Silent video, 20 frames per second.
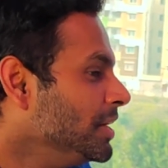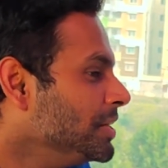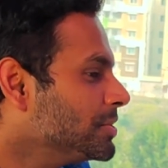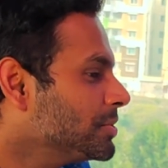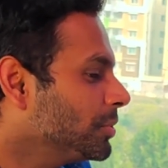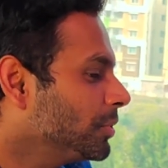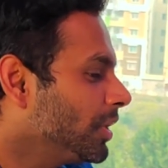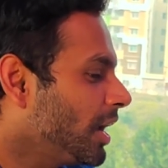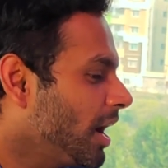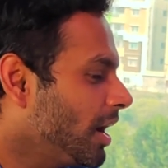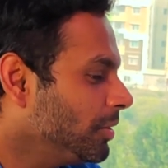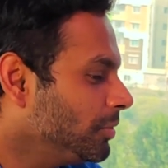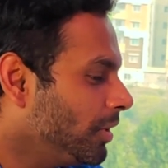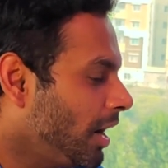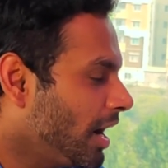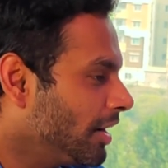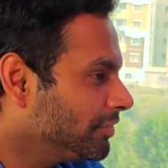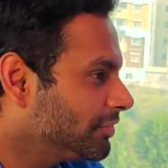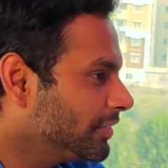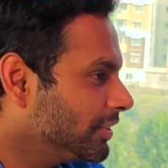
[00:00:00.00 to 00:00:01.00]
So
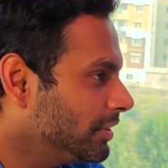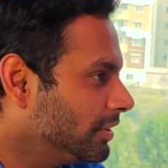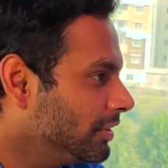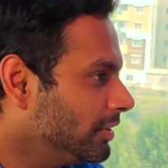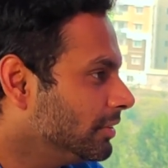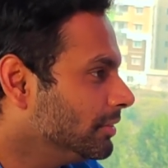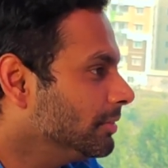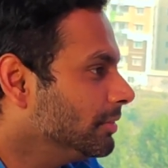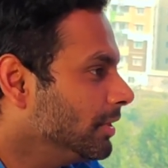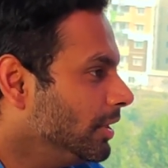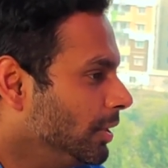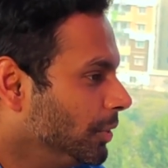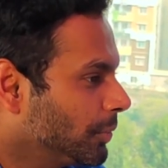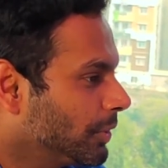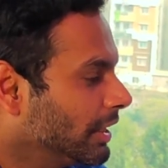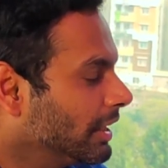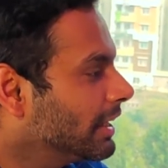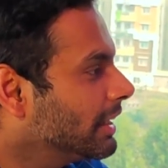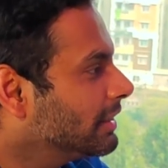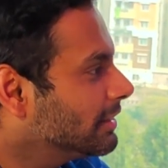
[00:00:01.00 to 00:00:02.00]
now, after
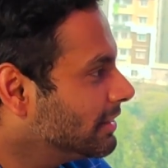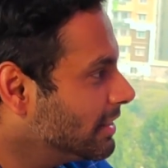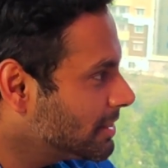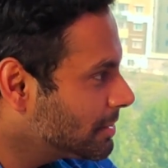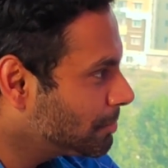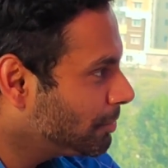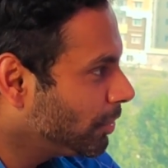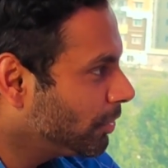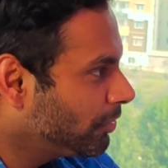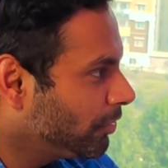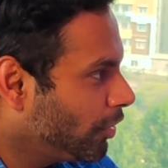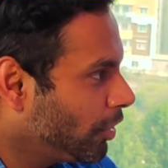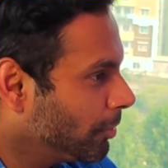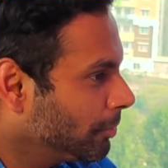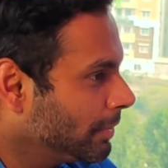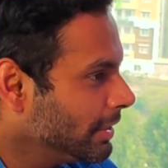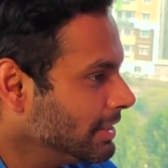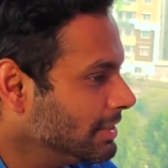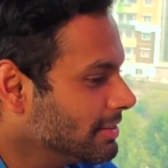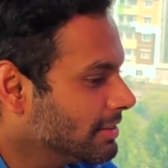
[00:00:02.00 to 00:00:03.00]
looking at this
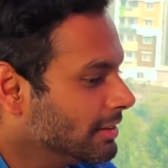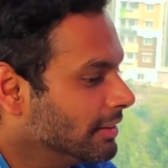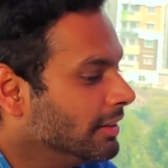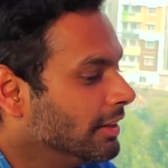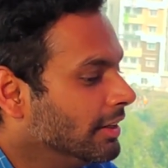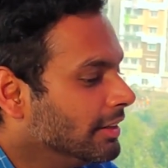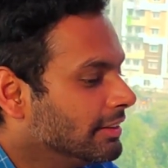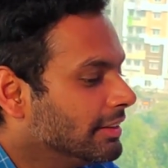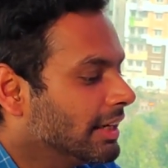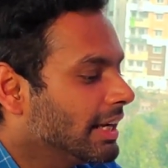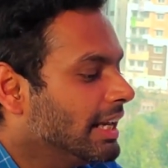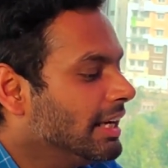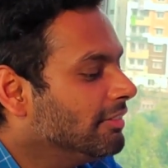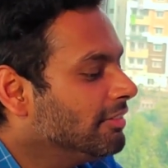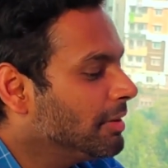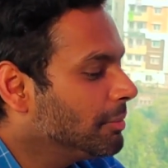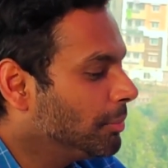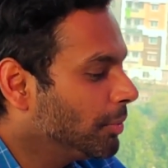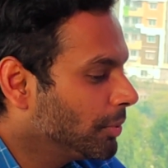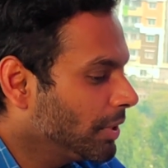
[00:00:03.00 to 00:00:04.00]
performance, the
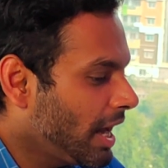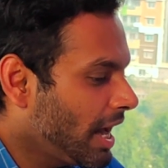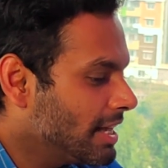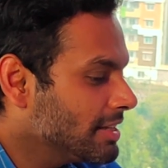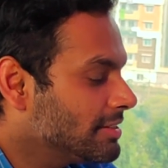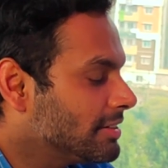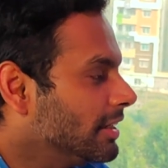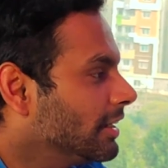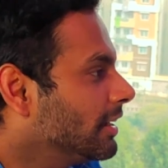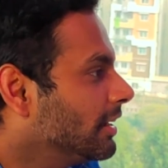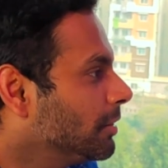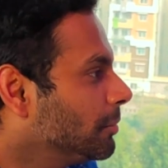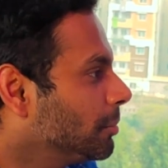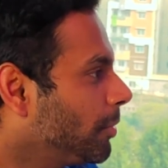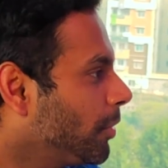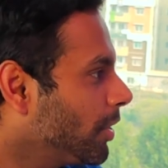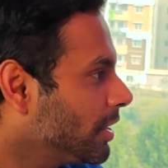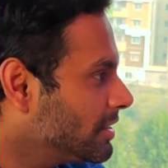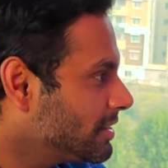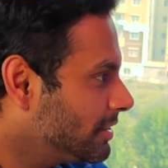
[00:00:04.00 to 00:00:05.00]
railway board has taken a
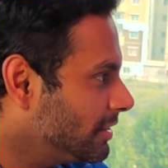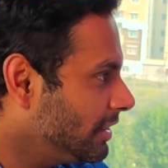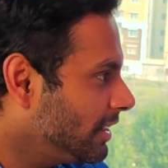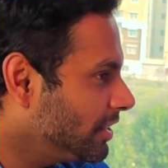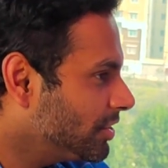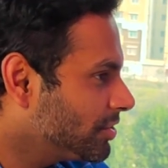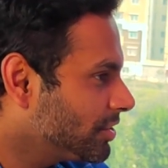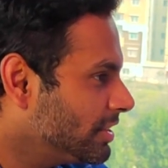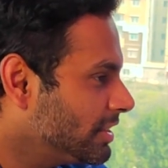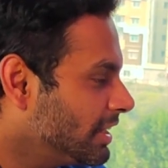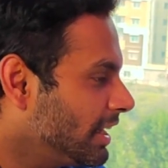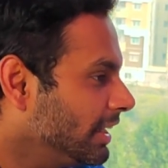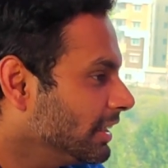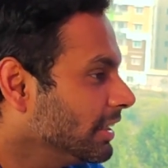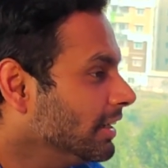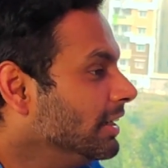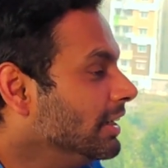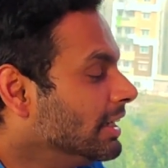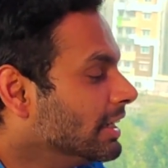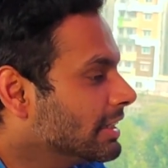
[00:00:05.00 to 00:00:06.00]
policy decision
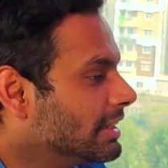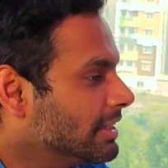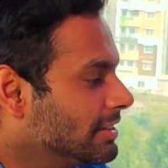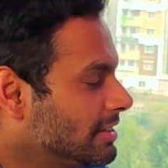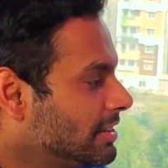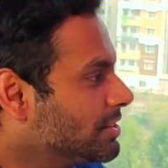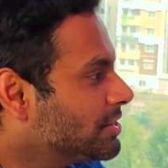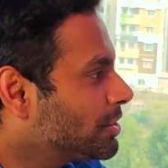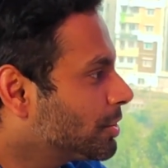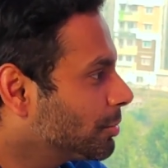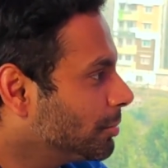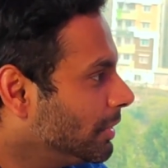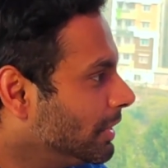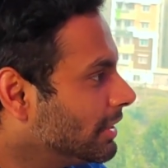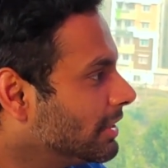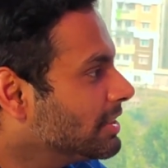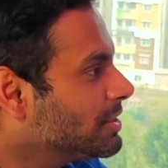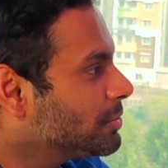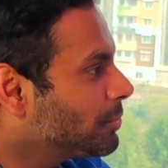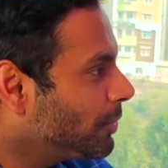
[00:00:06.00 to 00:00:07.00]
that this
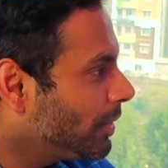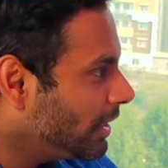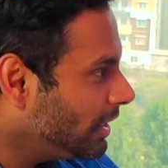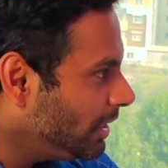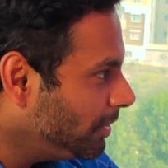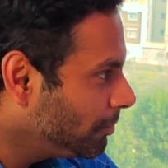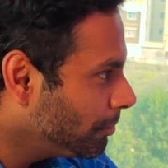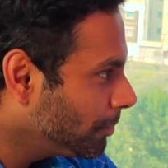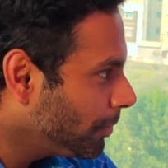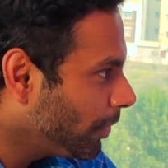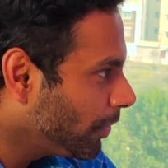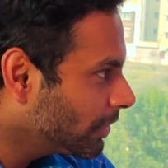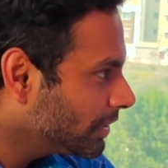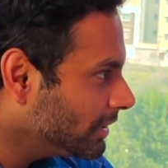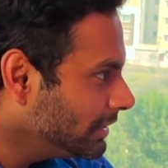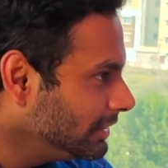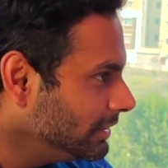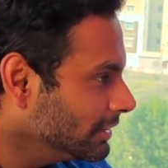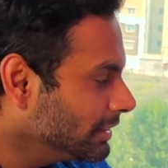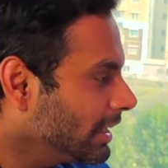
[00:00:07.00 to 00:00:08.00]
instrument is very
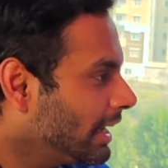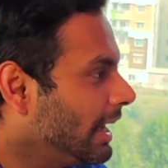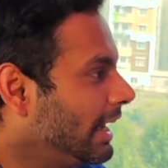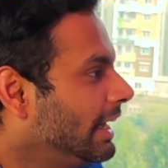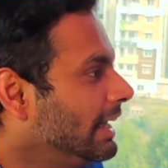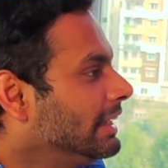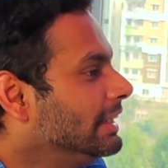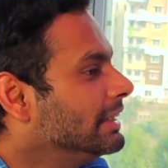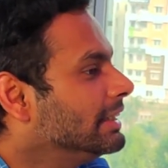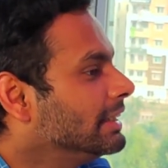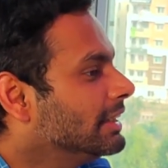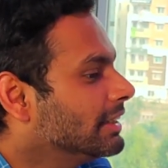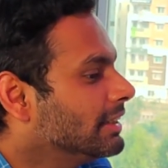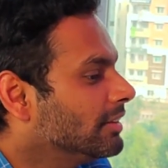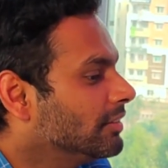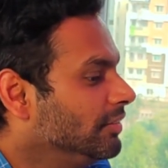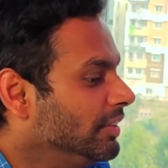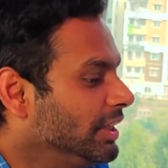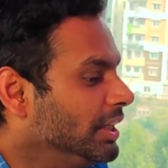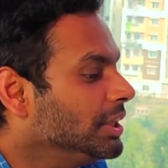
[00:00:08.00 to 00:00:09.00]
important and
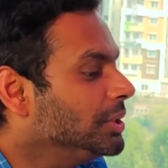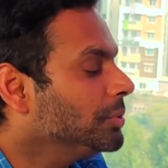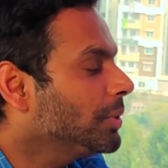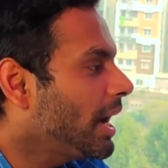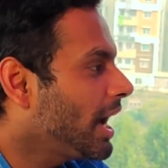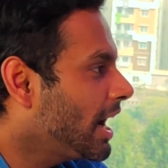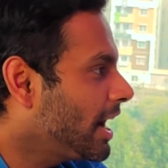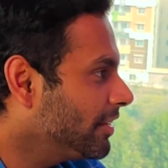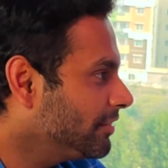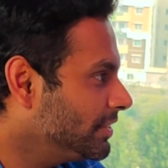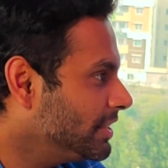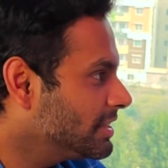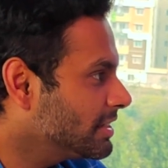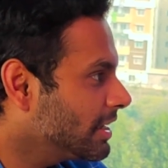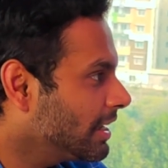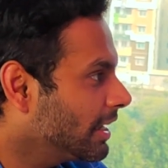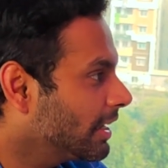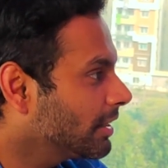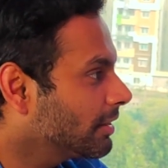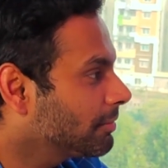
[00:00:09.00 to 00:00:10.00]
we need to have this
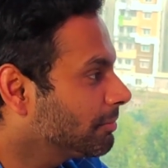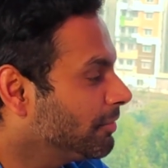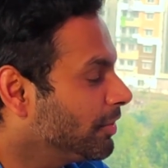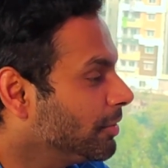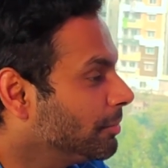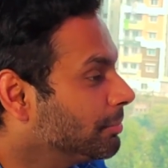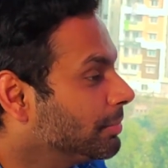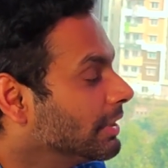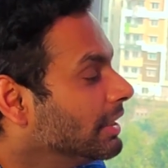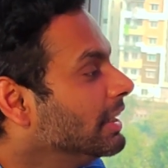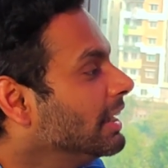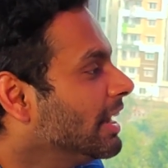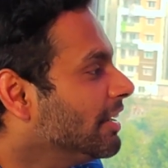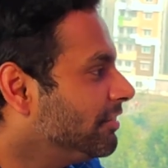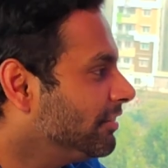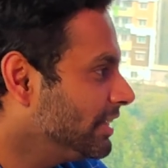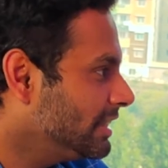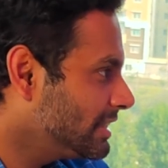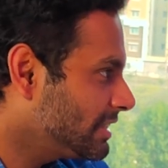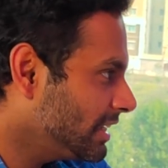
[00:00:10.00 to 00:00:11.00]
equipped in
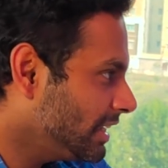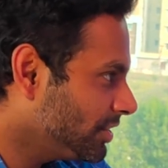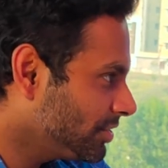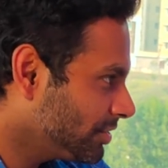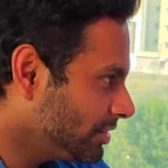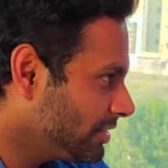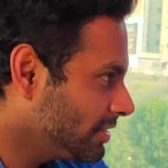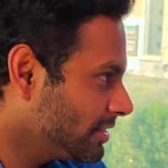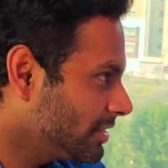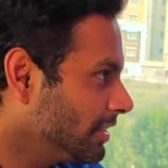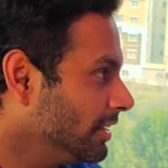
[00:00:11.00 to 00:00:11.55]
every station.